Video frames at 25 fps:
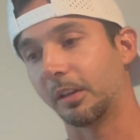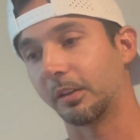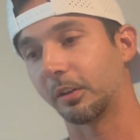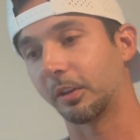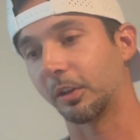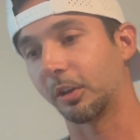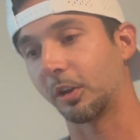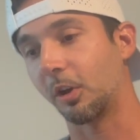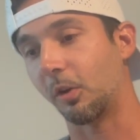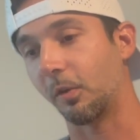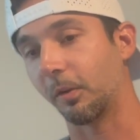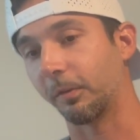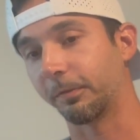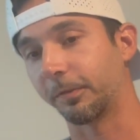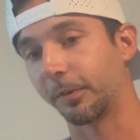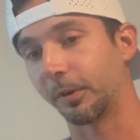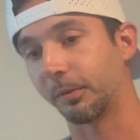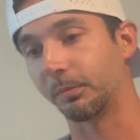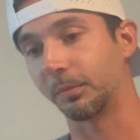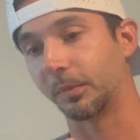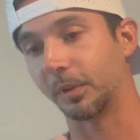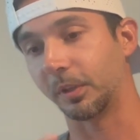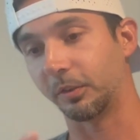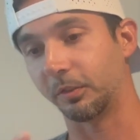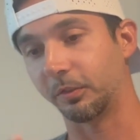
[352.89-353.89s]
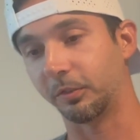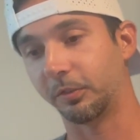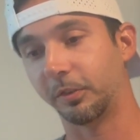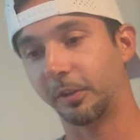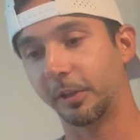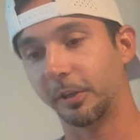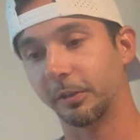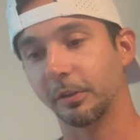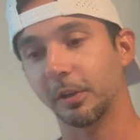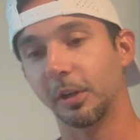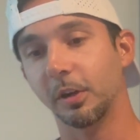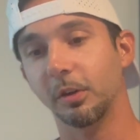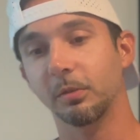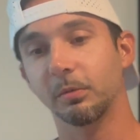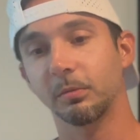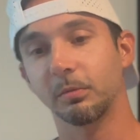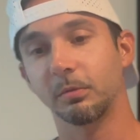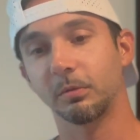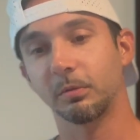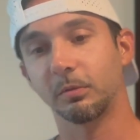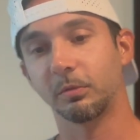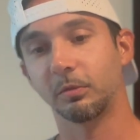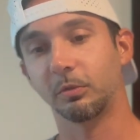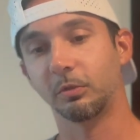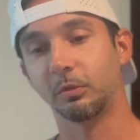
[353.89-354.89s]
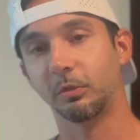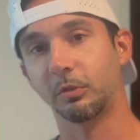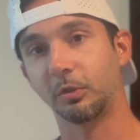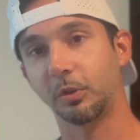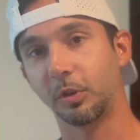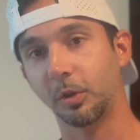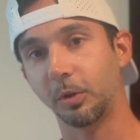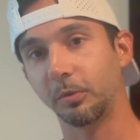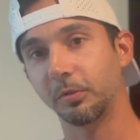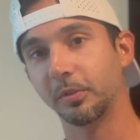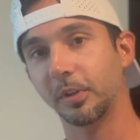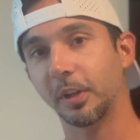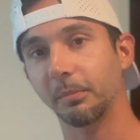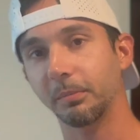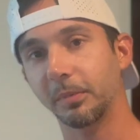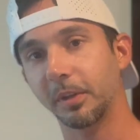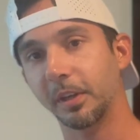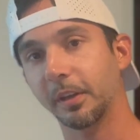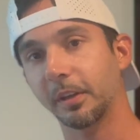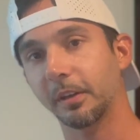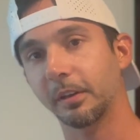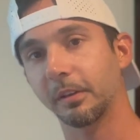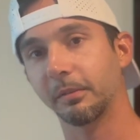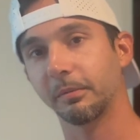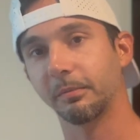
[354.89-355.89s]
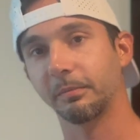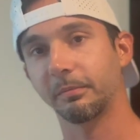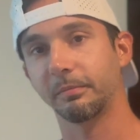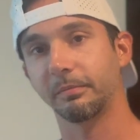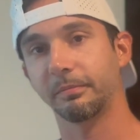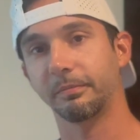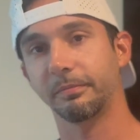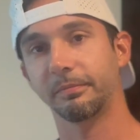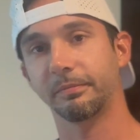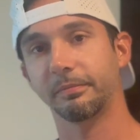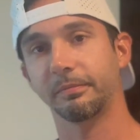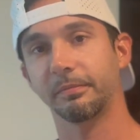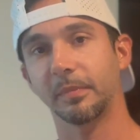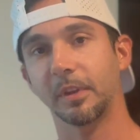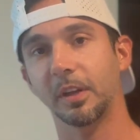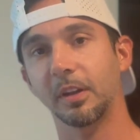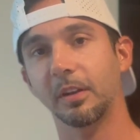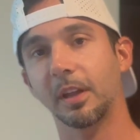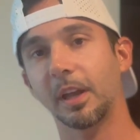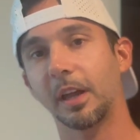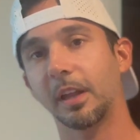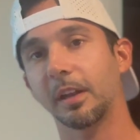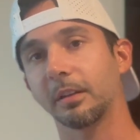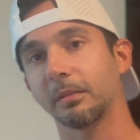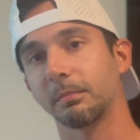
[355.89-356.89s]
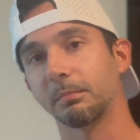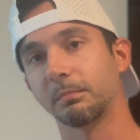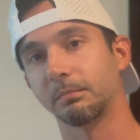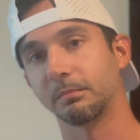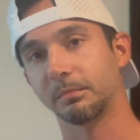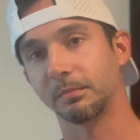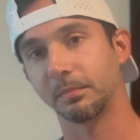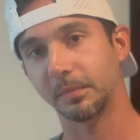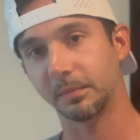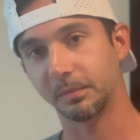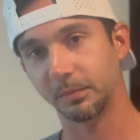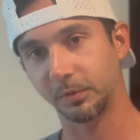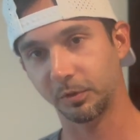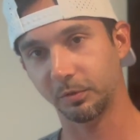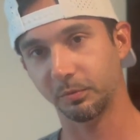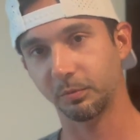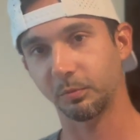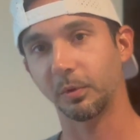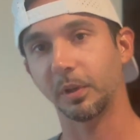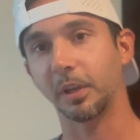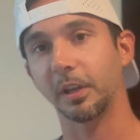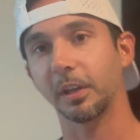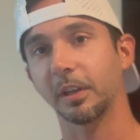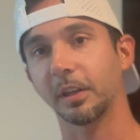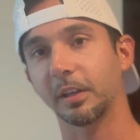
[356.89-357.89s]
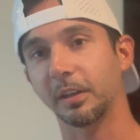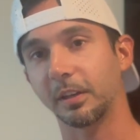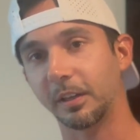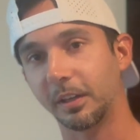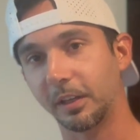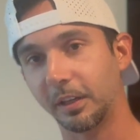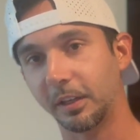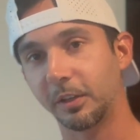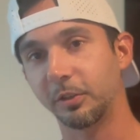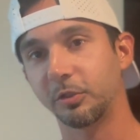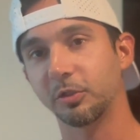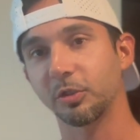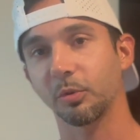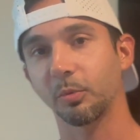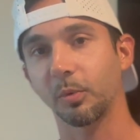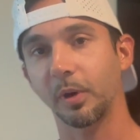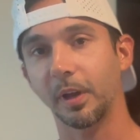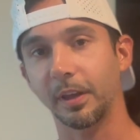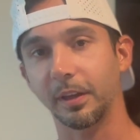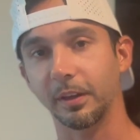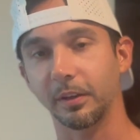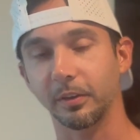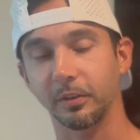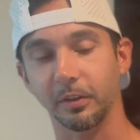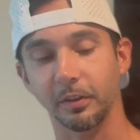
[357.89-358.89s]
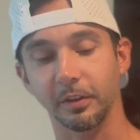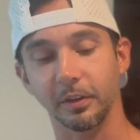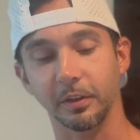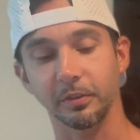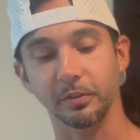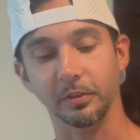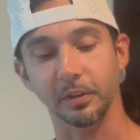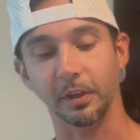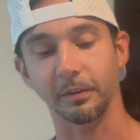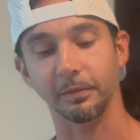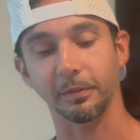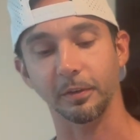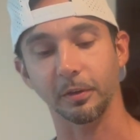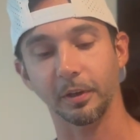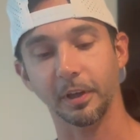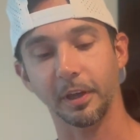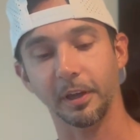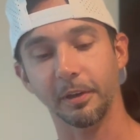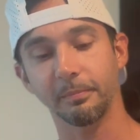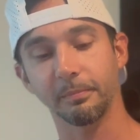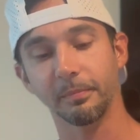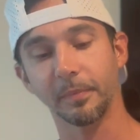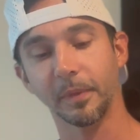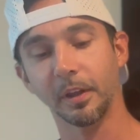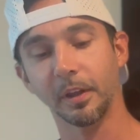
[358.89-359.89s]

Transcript: going from 0 to something, you gotta swing and ease your way into this stuff, okay?